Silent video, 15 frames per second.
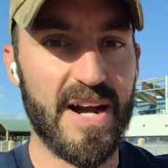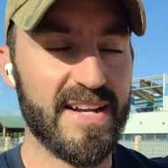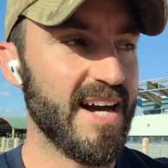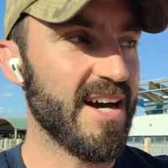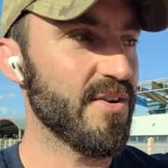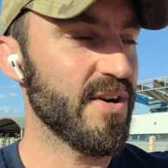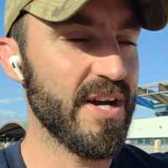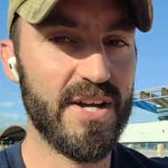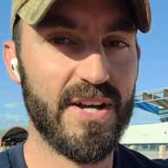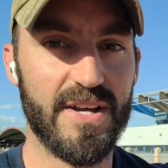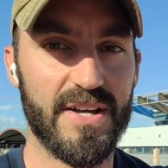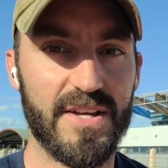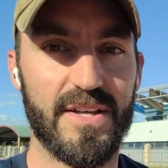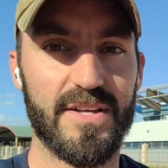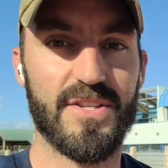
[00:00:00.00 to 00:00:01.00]
now,
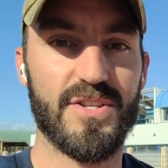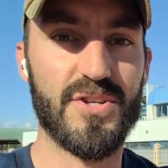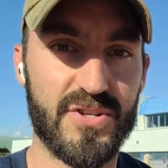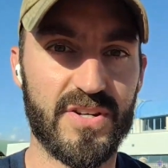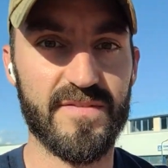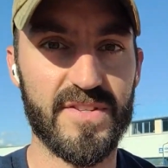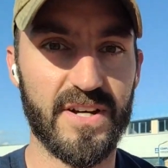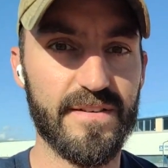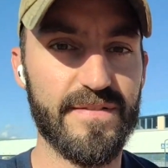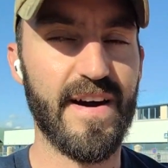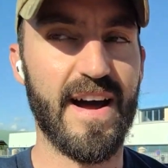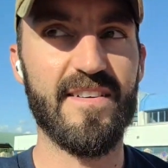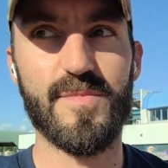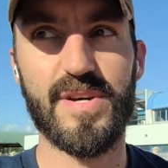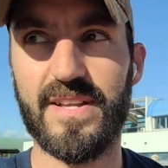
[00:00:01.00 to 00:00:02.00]
you should have done
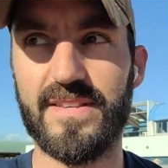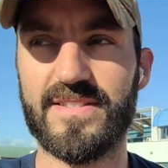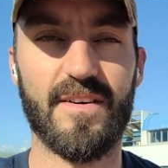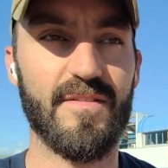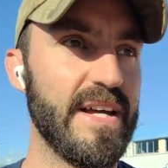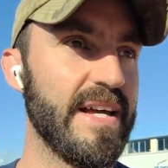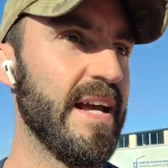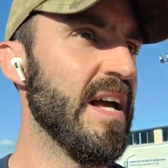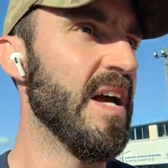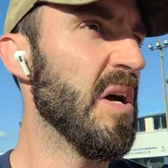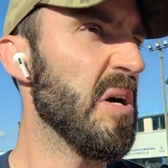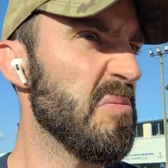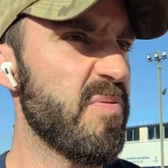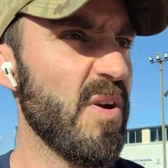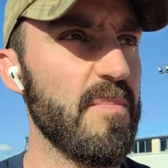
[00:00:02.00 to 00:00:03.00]
5 minutes of a
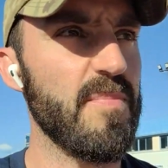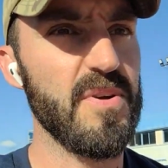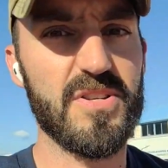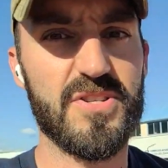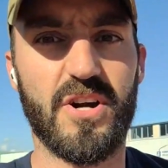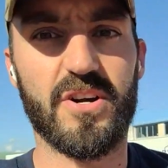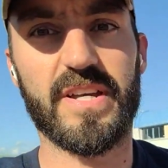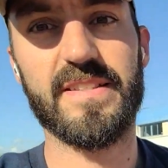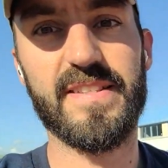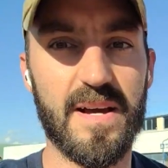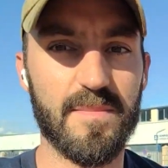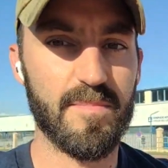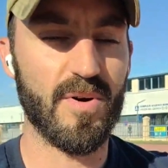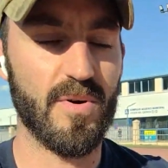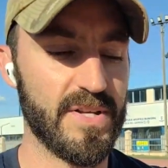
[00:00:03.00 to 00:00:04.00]
proper jogging
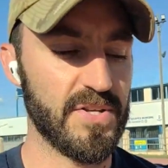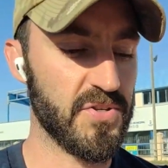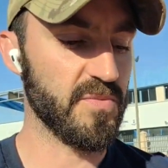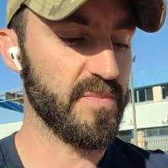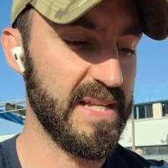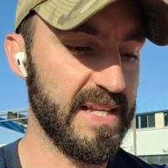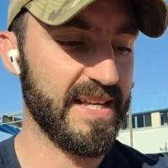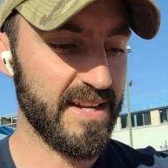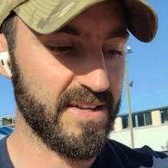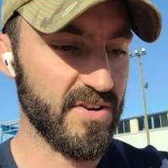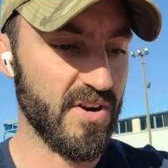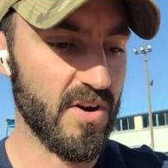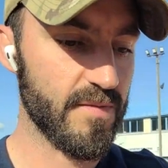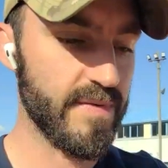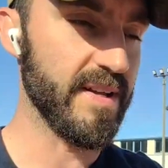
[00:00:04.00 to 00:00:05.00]
tempo, and you should be getting your
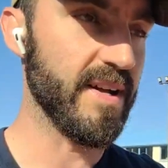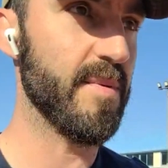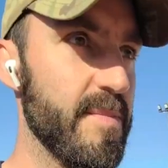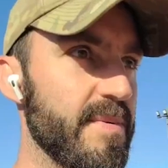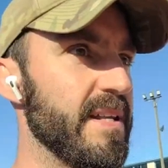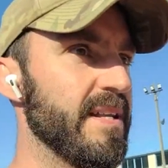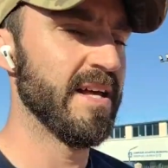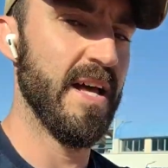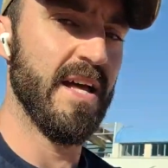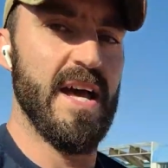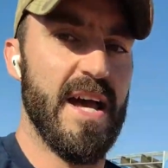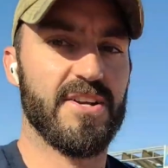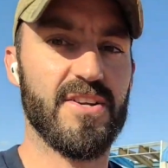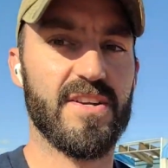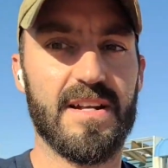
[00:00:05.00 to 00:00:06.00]
heart rate up a bit
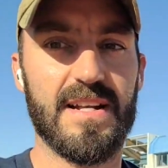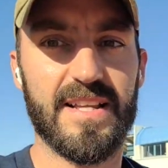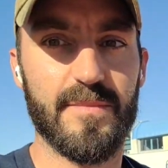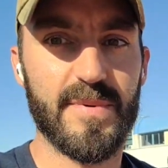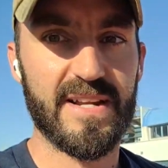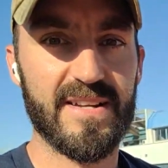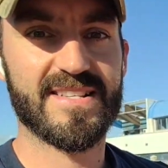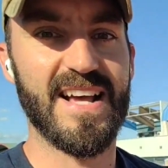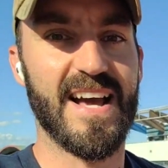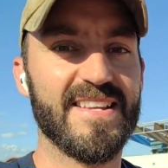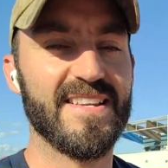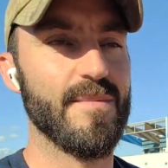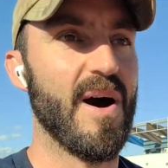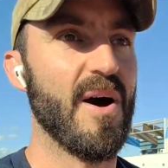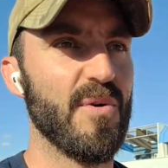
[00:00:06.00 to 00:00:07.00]
and getting a little bit excited
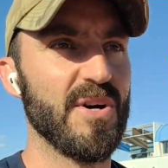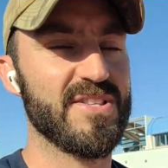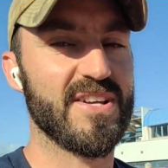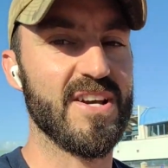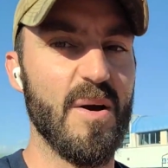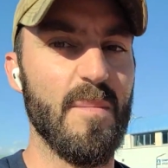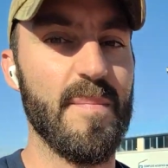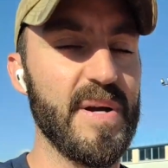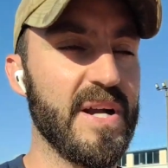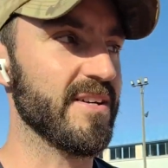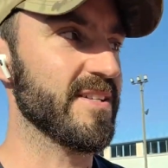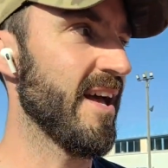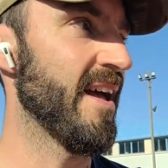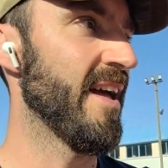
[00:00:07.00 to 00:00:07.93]
about what's to come, because